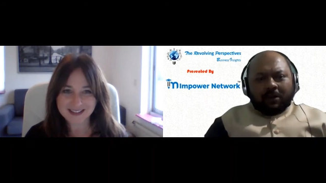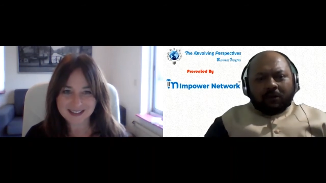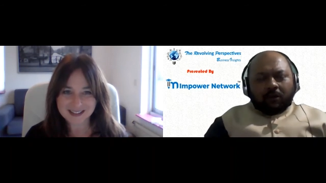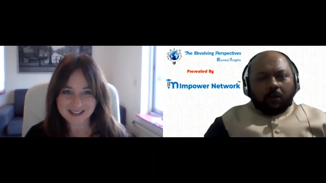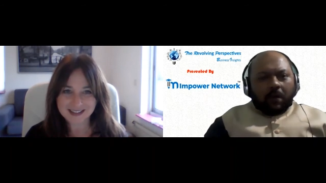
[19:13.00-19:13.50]

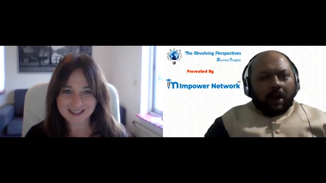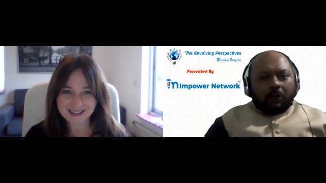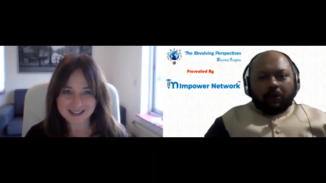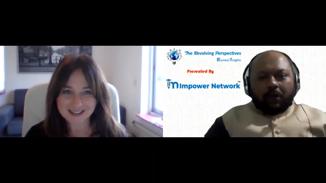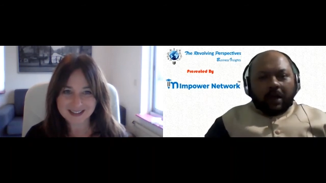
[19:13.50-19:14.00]
Speaker 1: So
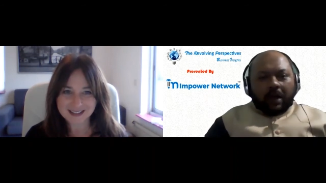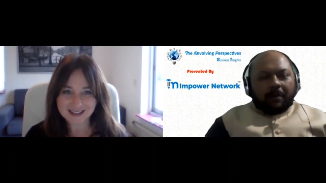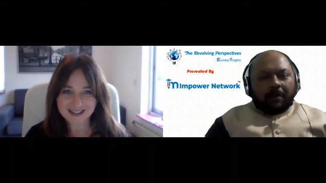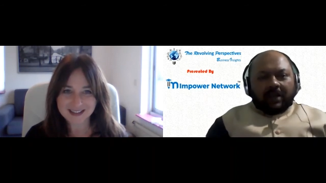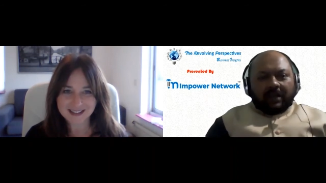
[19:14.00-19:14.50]
how do you come
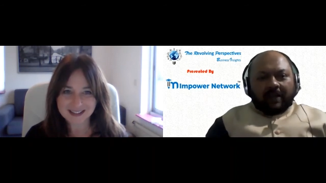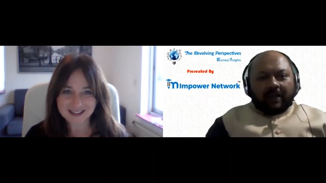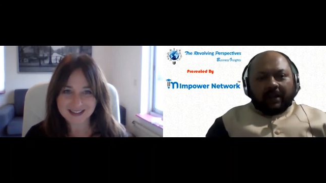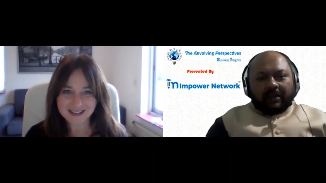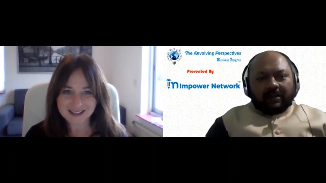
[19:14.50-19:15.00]
up with I,
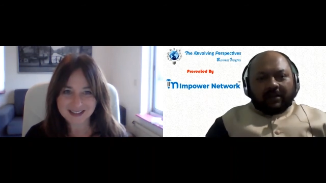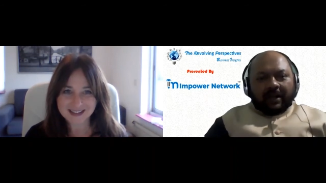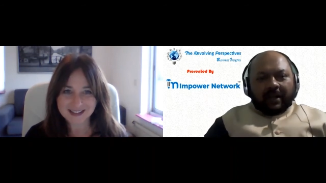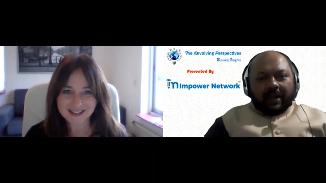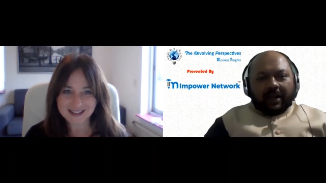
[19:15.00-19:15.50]
I, this
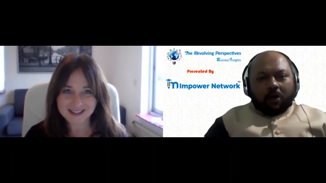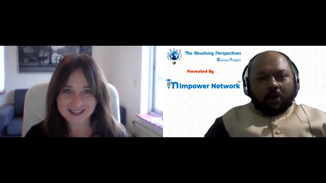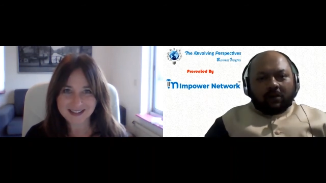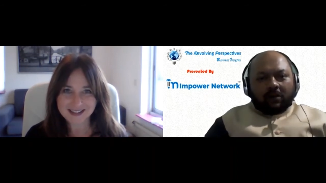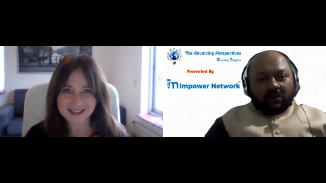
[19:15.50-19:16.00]
idea
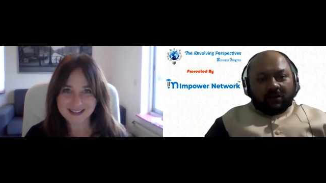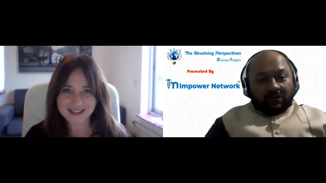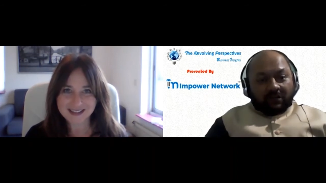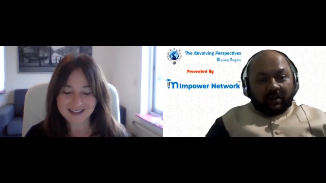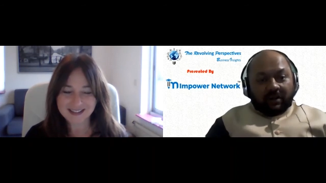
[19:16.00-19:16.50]
on such a
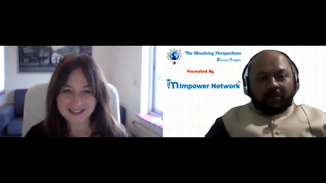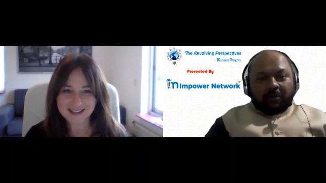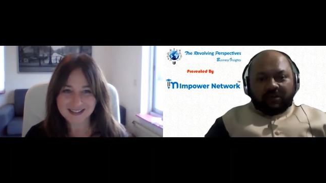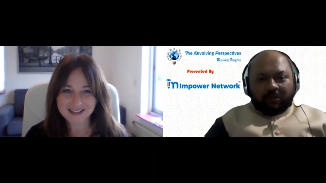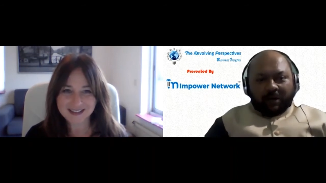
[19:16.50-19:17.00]
serious
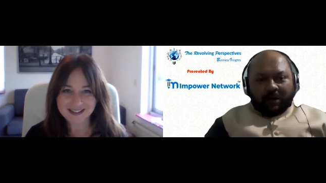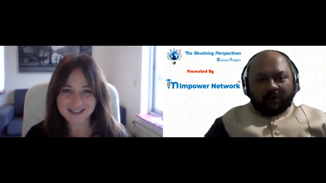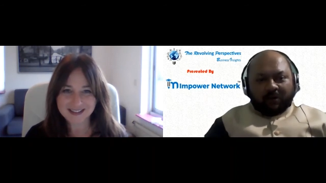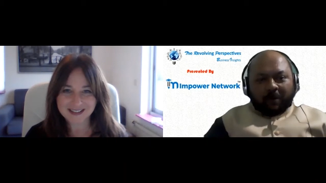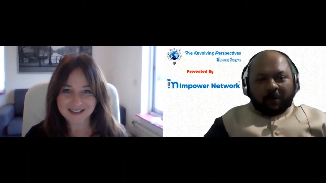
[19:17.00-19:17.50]
business
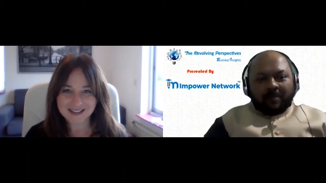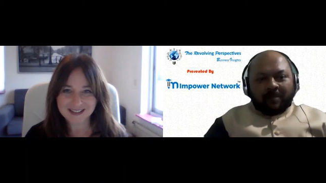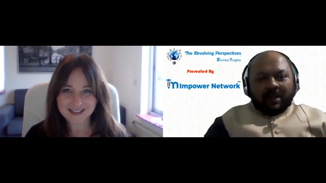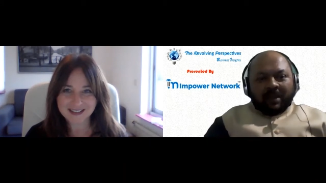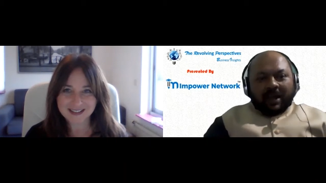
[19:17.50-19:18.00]
platform
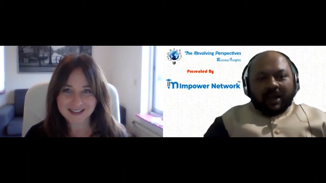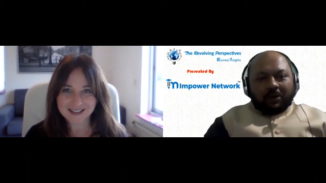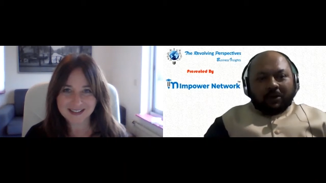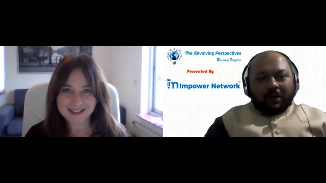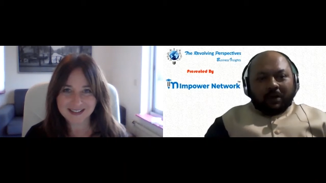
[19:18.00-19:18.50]
and,
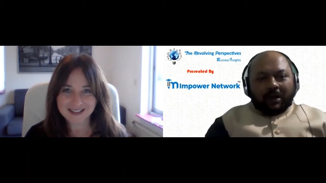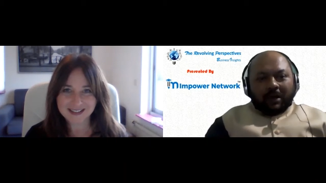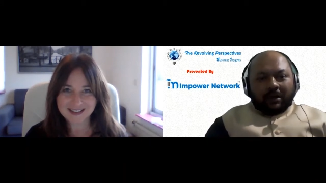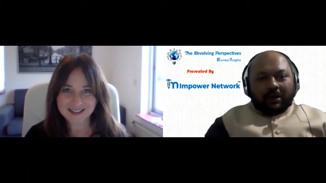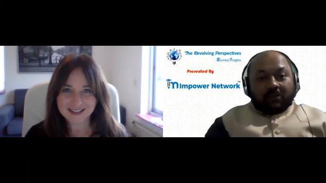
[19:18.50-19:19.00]
you know,
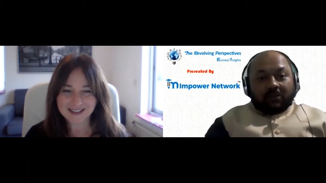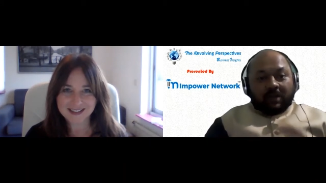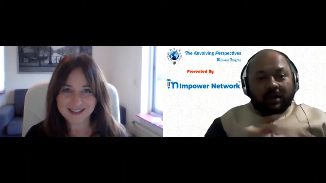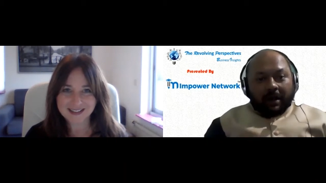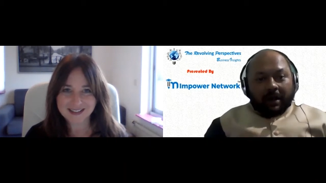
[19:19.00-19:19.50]
and
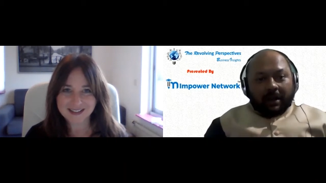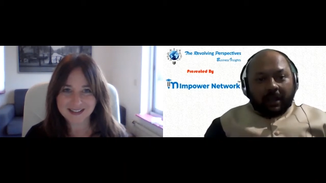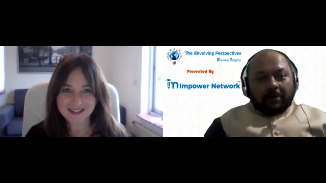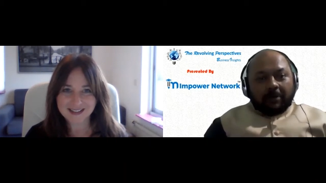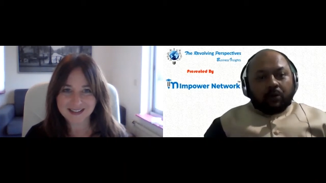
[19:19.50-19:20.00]
still
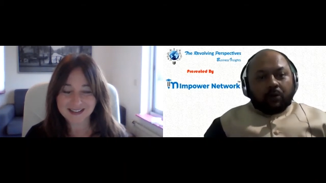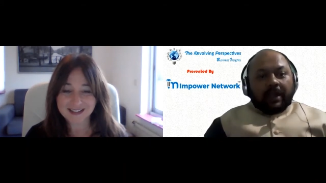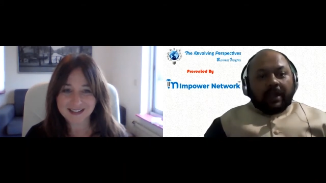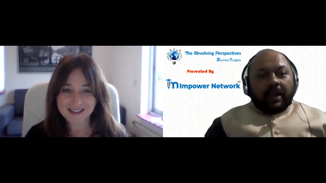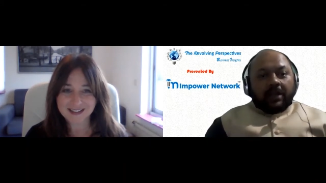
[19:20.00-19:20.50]
able to
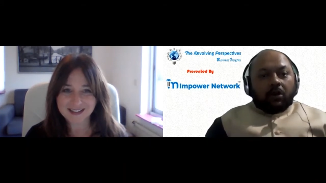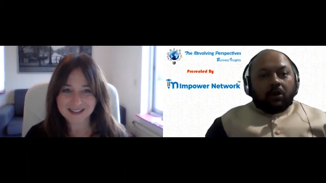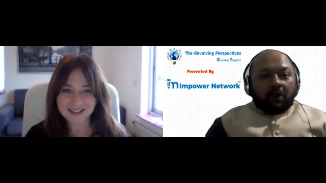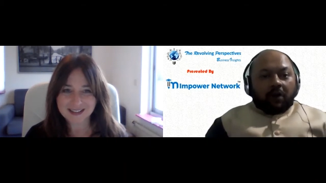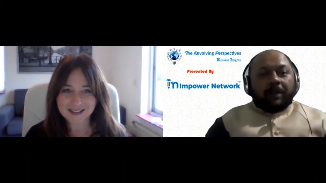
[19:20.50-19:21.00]
engage a
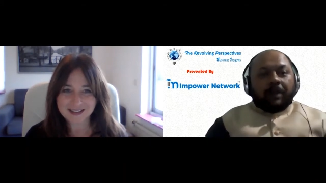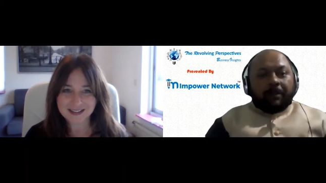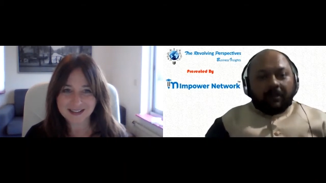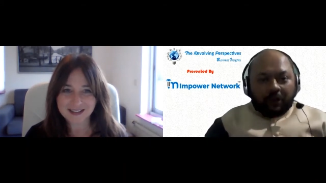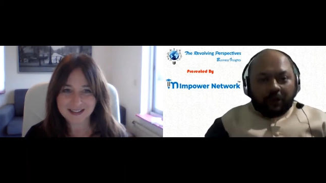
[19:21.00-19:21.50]
lot of
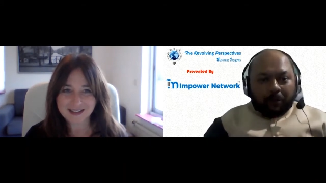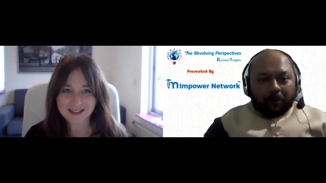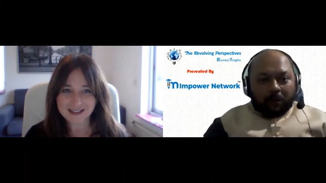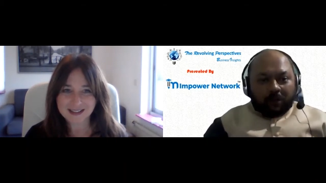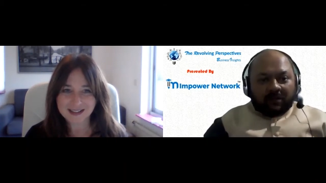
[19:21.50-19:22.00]
people with your
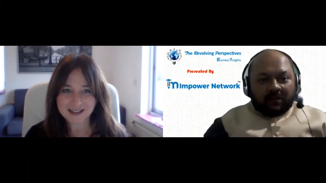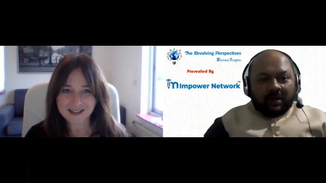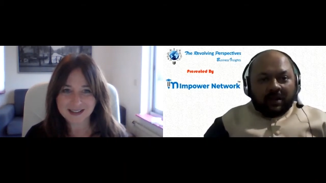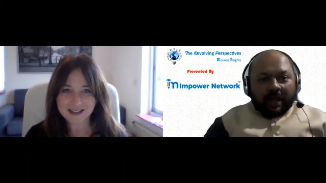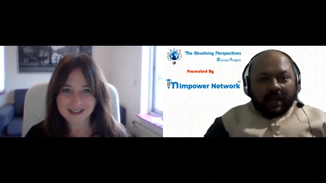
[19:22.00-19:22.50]
posts
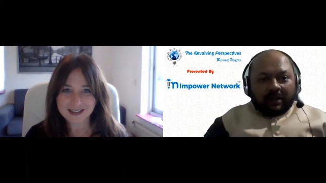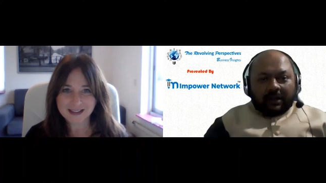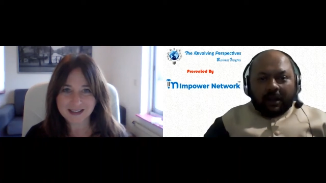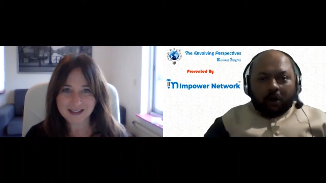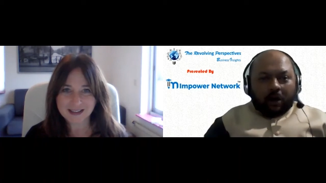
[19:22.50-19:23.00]
and
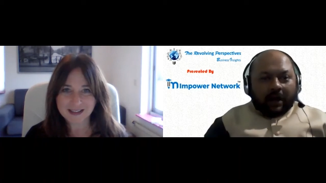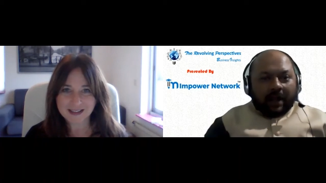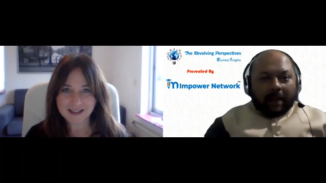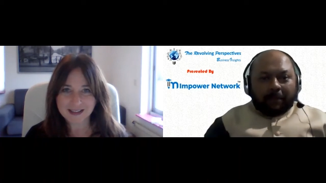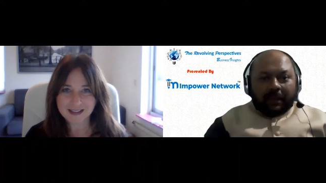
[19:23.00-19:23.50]
they all are
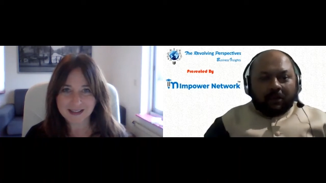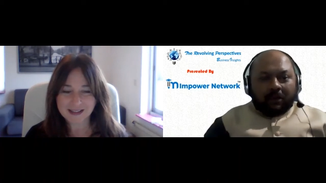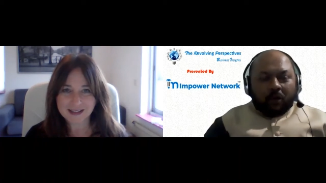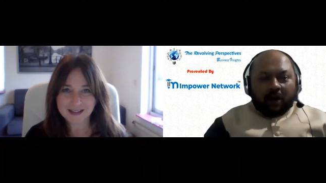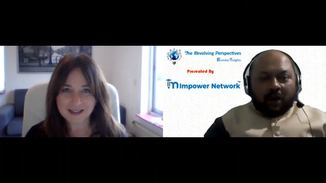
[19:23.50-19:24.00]
happy
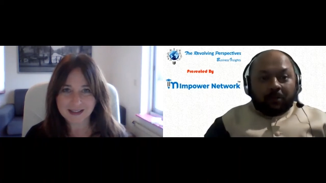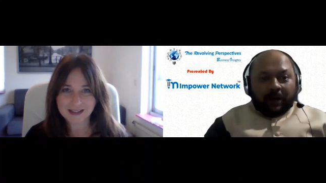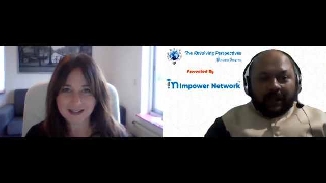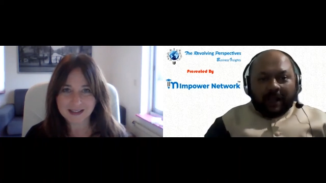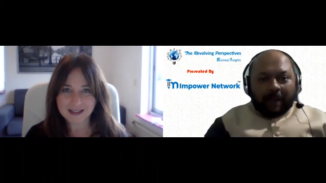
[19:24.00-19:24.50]
you are
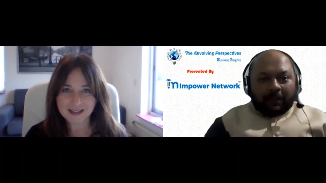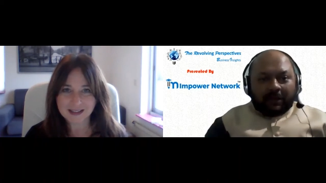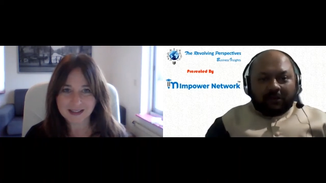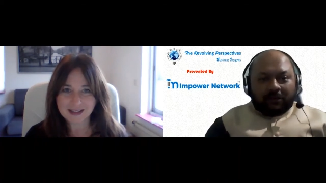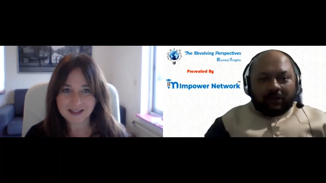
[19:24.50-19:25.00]
spreading
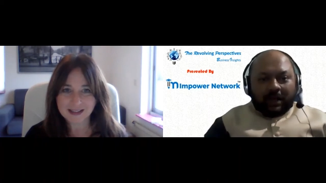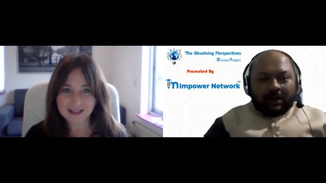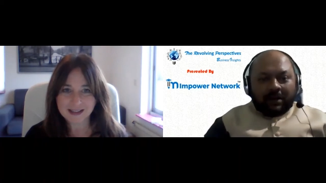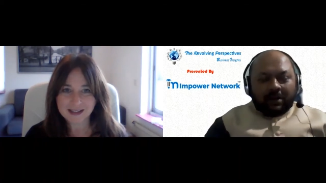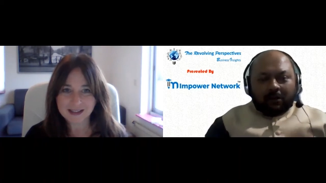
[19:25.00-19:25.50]
happiness through
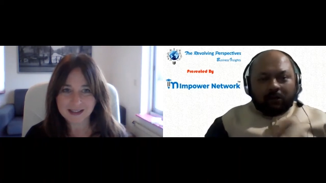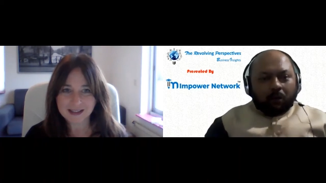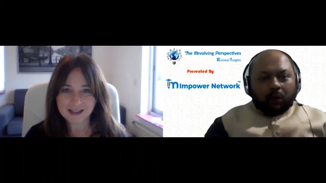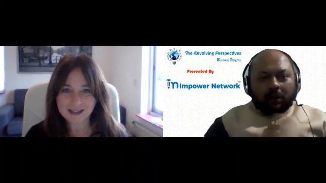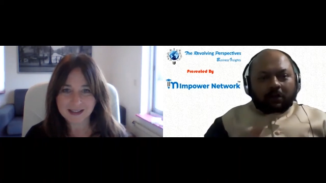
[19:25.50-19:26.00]
that so
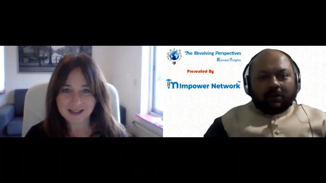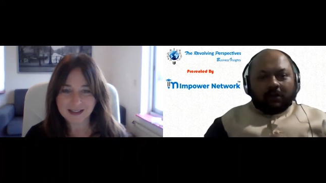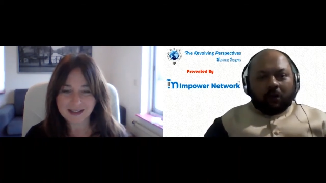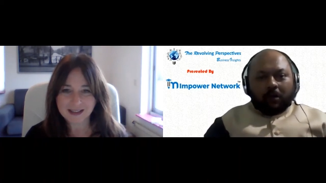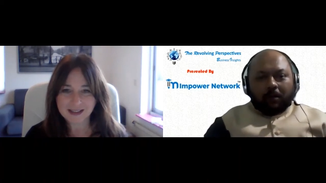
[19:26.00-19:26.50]
what is this
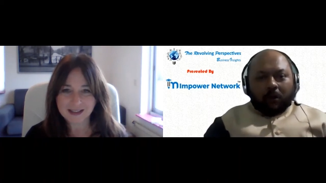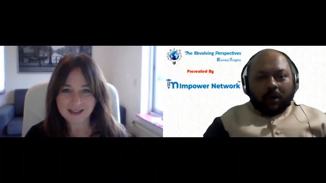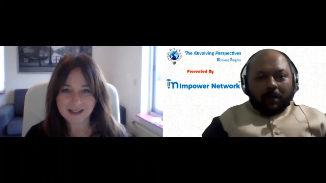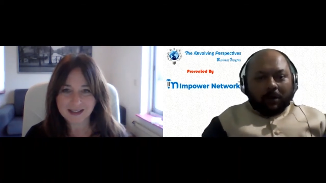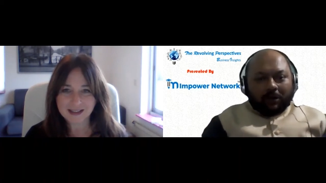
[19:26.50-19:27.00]
all
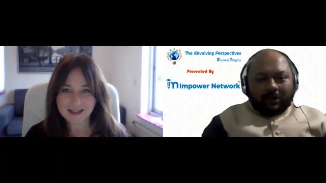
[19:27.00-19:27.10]
all about